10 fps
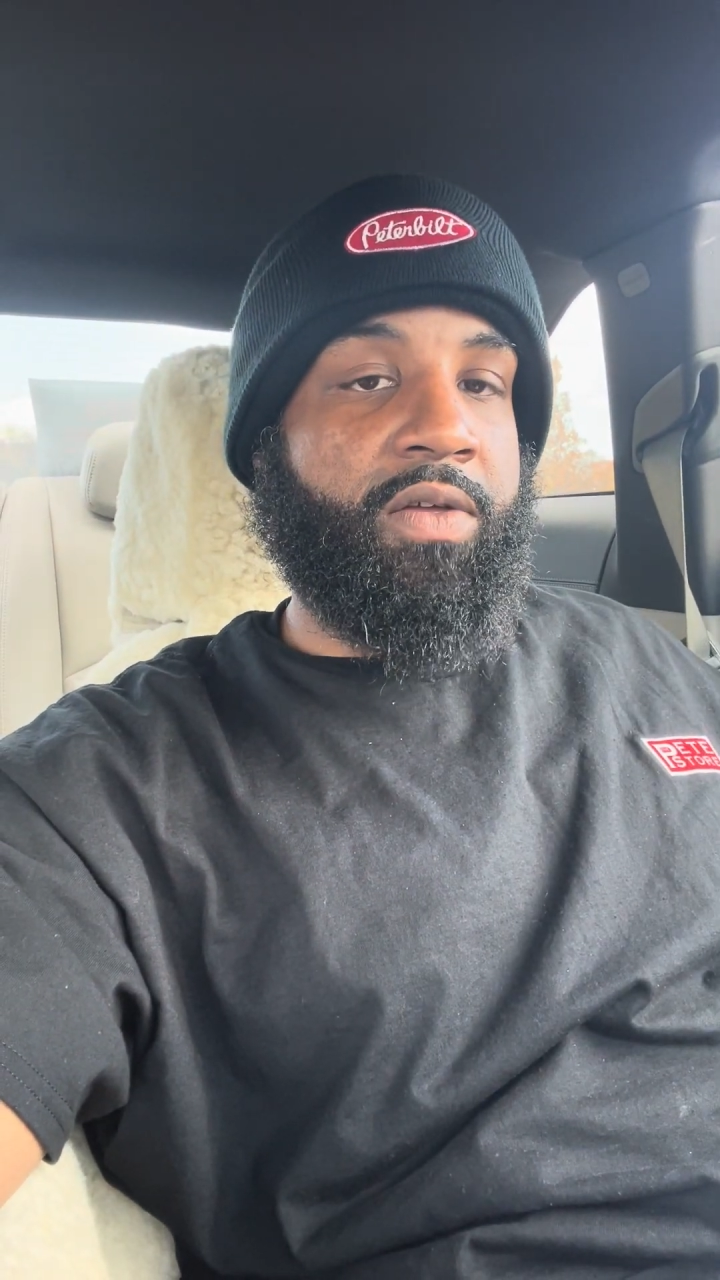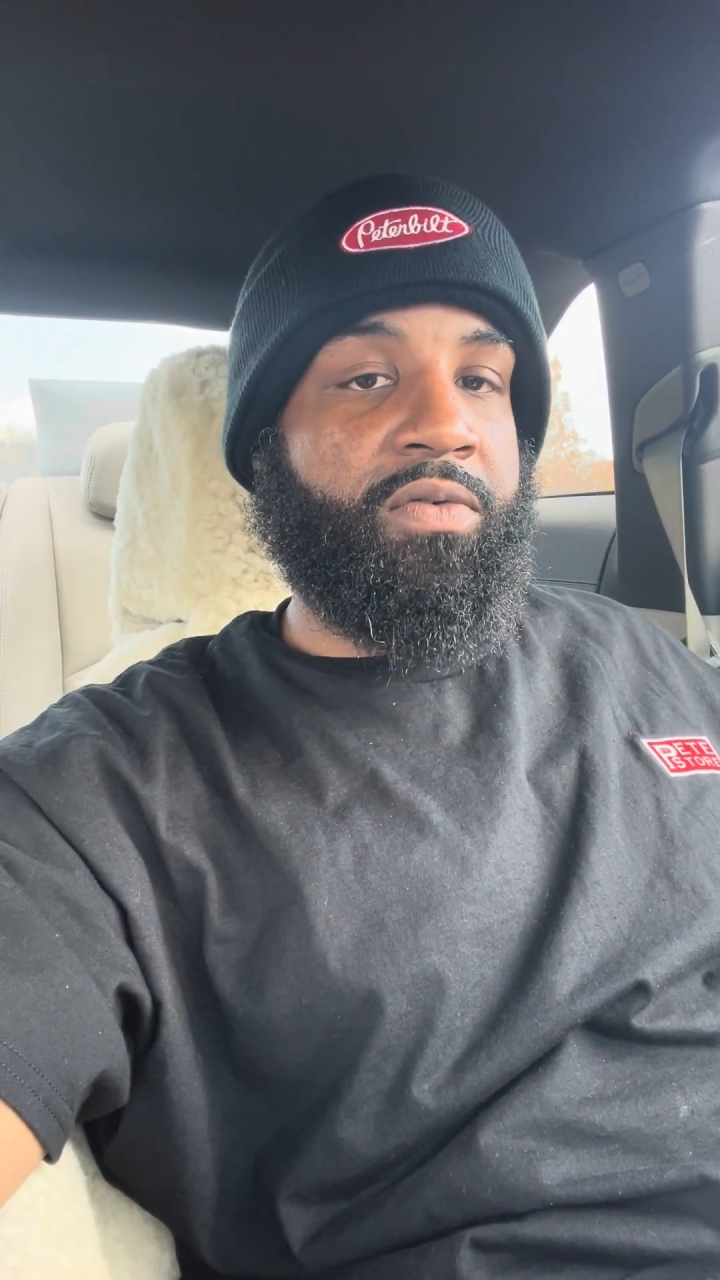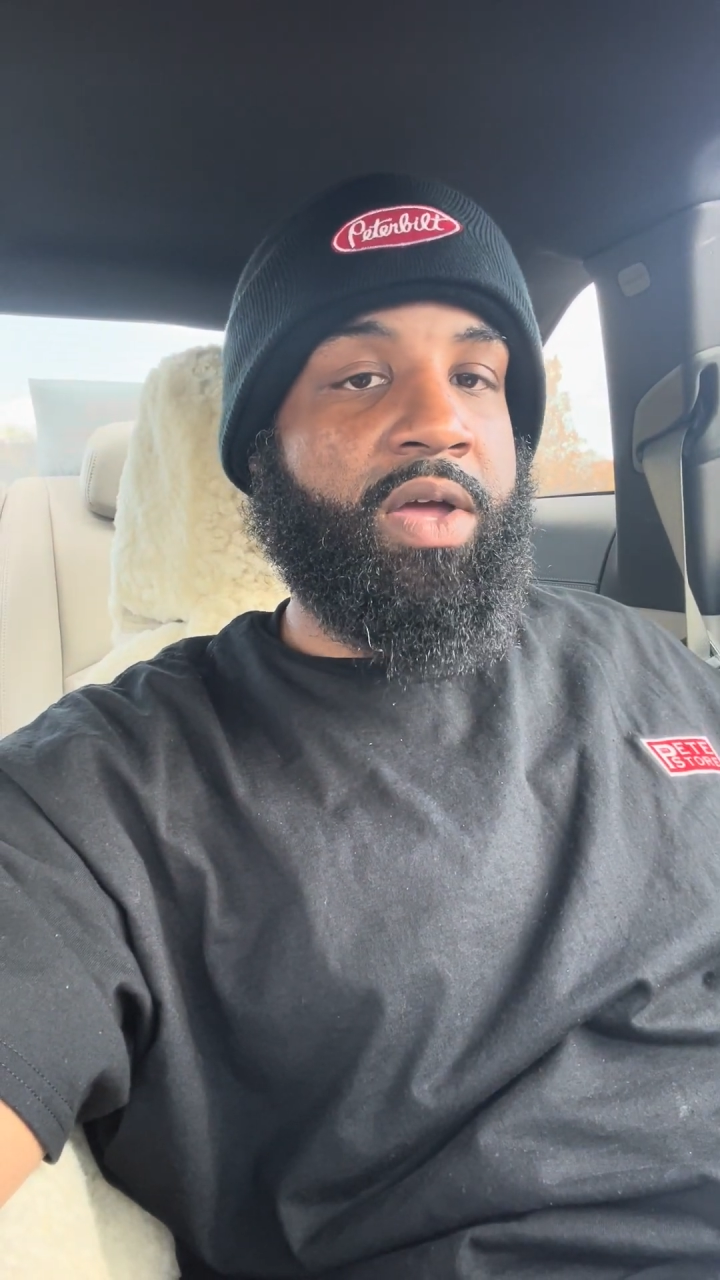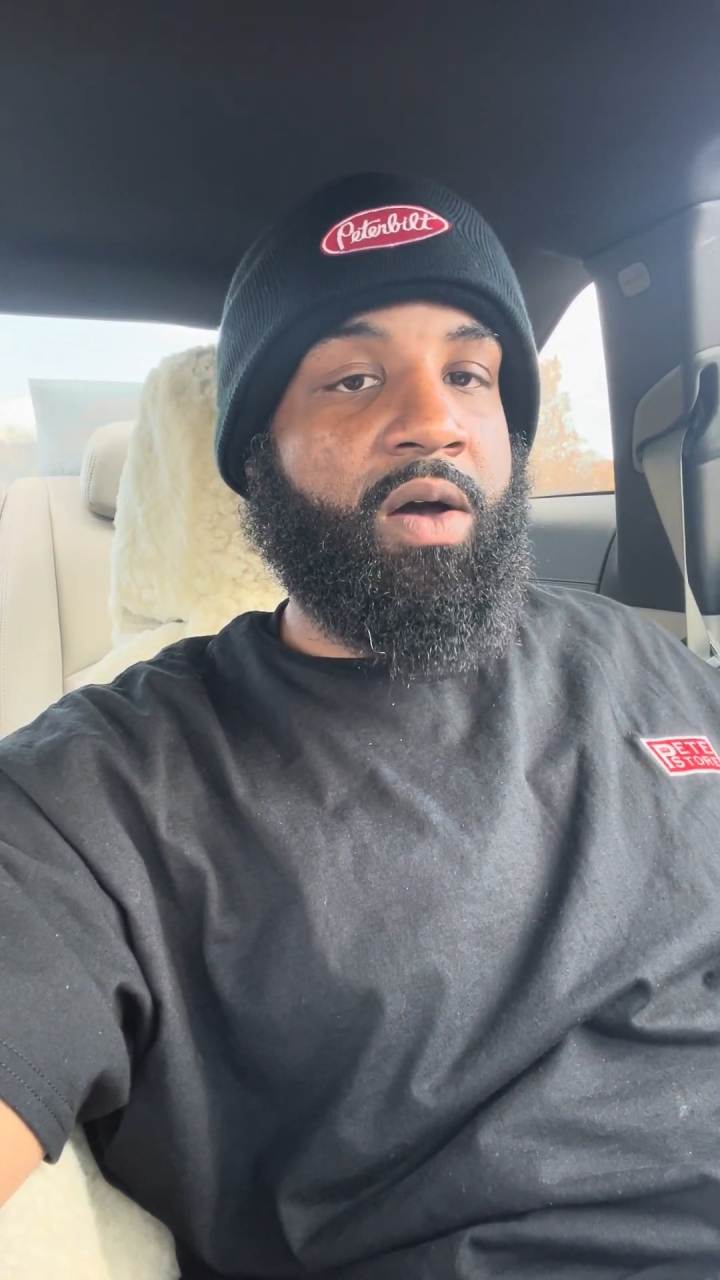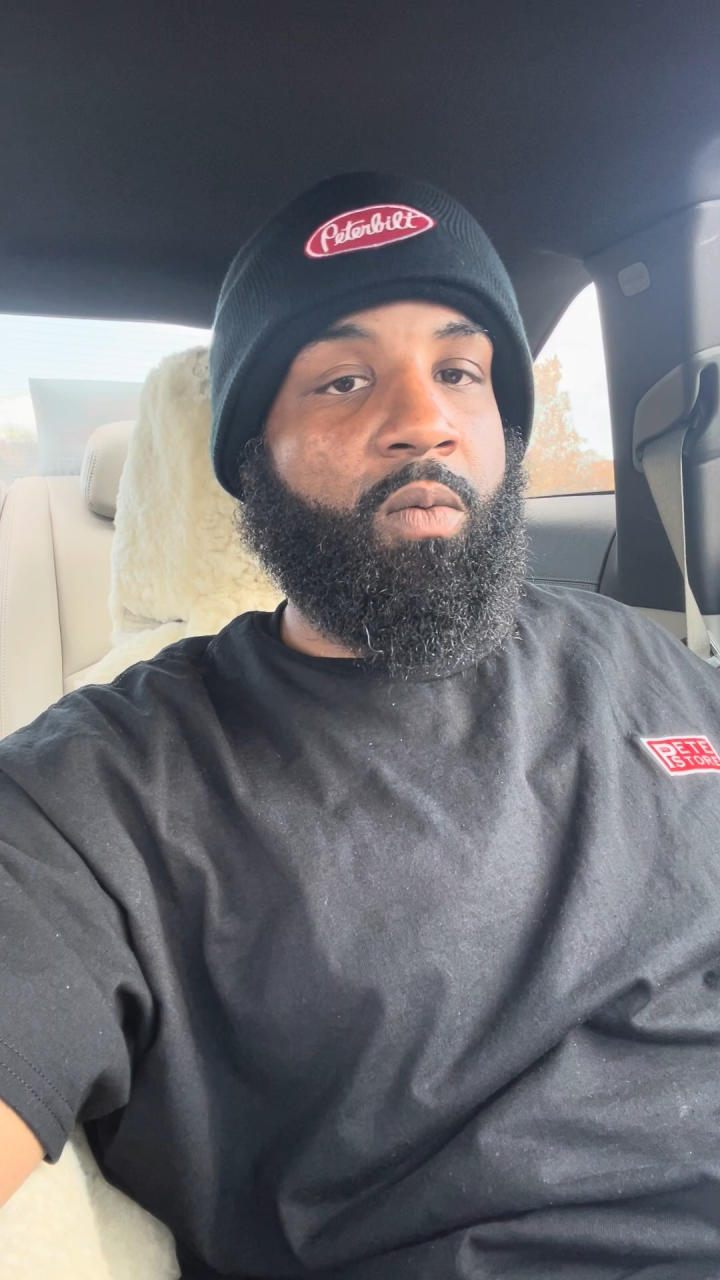If
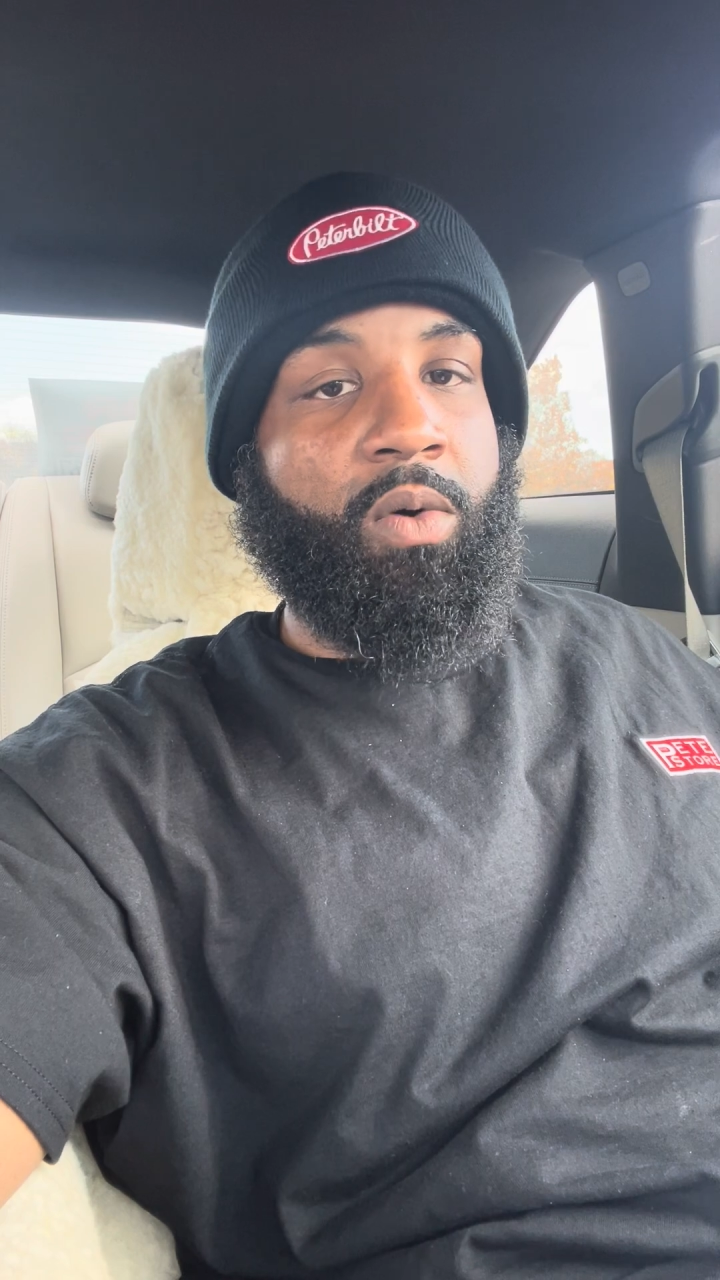you got